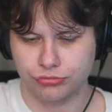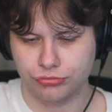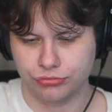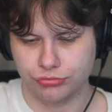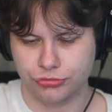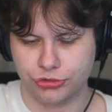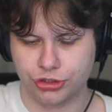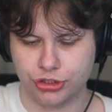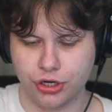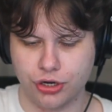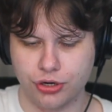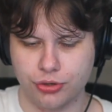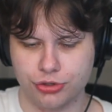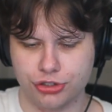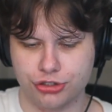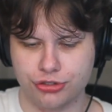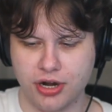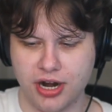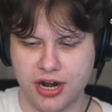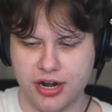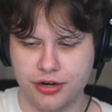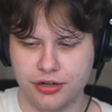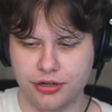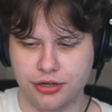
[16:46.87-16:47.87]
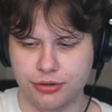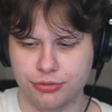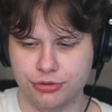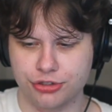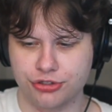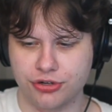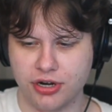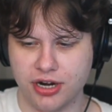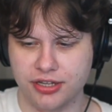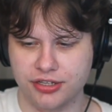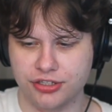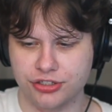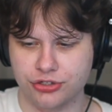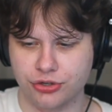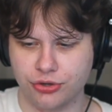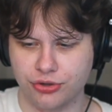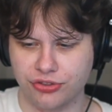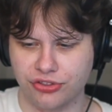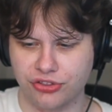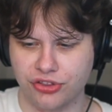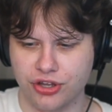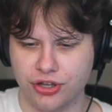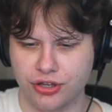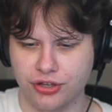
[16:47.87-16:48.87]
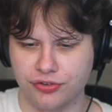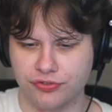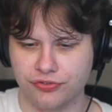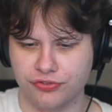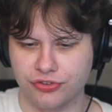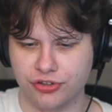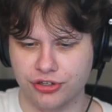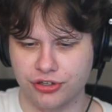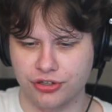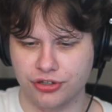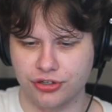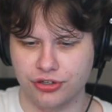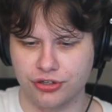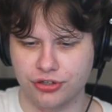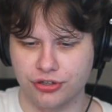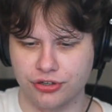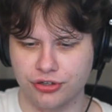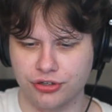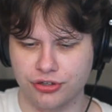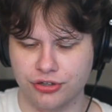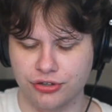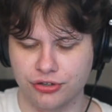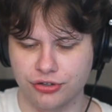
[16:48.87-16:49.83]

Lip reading: so we're trying this whole thing of,